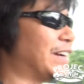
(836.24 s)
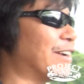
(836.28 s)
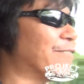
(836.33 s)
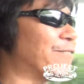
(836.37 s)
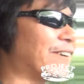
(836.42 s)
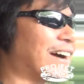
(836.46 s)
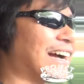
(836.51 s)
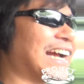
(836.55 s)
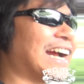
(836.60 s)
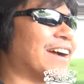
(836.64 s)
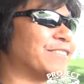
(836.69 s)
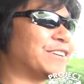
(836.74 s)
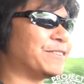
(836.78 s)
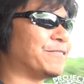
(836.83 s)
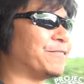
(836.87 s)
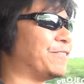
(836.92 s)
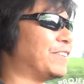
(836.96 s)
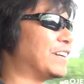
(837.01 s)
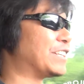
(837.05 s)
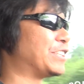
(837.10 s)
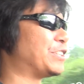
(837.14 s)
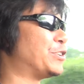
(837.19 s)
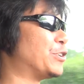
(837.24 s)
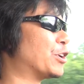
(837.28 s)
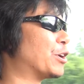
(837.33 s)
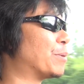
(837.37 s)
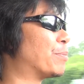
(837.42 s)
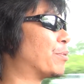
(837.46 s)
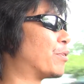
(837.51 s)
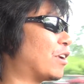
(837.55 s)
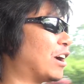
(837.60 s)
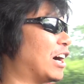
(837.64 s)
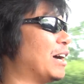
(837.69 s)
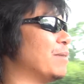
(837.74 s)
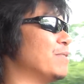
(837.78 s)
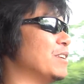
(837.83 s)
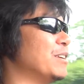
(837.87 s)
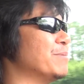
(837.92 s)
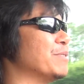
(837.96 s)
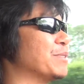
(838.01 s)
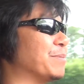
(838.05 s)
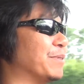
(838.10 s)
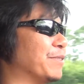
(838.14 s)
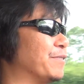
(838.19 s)
If I have to fix your
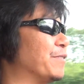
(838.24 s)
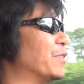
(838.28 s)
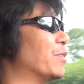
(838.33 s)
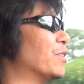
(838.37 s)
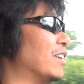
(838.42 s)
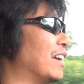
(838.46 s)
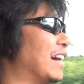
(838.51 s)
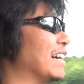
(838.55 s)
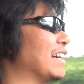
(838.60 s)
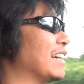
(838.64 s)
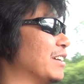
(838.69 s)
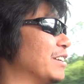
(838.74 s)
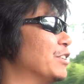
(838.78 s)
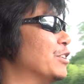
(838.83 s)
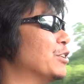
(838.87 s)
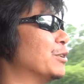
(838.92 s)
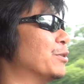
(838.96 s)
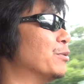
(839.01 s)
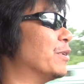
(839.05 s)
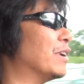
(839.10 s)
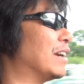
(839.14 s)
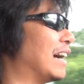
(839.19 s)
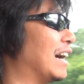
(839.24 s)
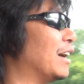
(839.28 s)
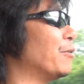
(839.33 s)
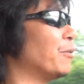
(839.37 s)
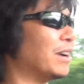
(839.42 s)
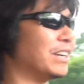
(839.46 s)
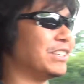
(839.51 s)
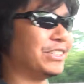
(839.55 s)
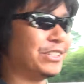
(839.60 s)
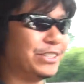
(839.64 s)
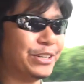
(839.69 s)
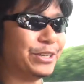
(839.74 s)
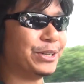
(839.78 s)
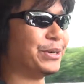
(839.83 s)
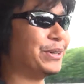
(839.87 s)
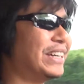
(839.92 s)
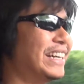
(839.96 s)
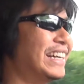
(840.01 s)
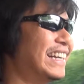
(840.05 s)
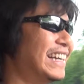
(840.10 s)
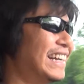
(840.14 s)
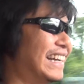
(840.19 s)
problems before I can do what I want to do,
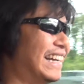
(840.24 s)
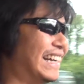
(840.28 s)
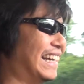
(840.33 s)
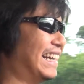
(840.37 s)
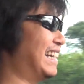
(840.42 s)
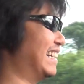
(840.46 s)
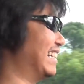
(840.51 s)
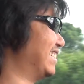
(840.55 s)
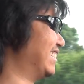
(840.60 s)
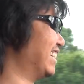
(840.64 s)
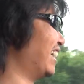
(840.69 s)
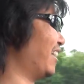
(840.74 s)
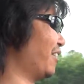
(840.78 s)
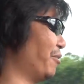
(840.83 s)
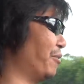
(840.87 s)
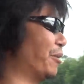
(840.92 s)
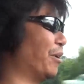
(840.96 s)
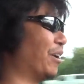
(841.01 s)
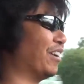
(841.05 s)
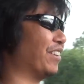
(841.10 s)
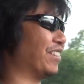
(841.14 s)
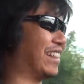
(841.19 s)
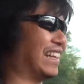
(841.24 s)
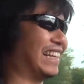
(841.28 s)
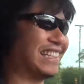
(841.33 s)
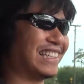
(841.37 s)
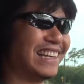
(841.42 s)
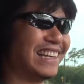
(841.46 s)
it's not worth it.